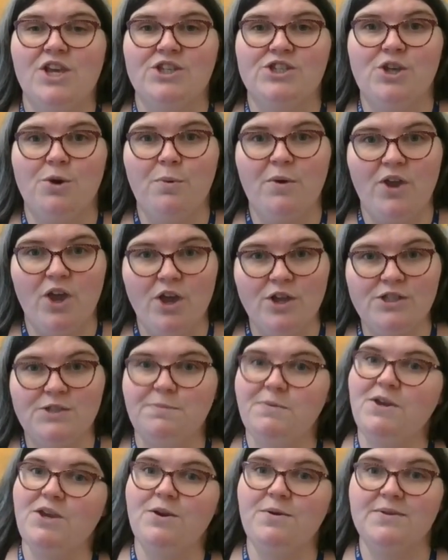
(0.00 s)
So we're going
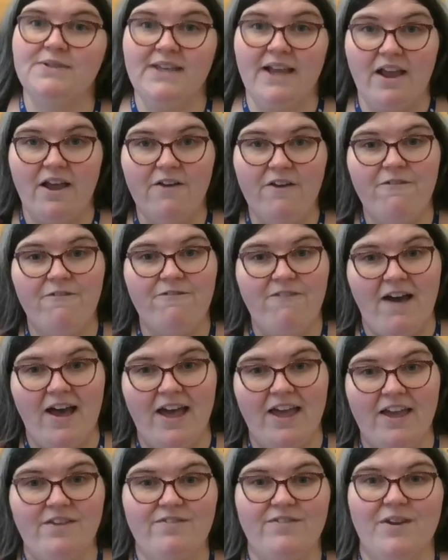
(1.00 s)
to be using a
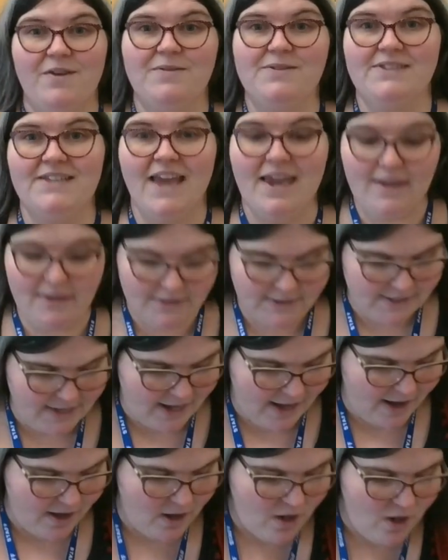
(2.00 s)
5-note scale
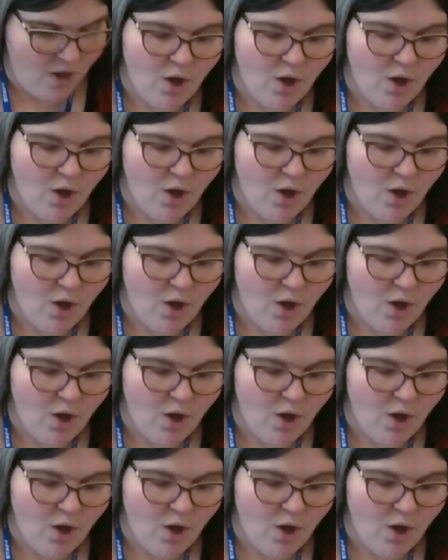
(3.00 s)
today,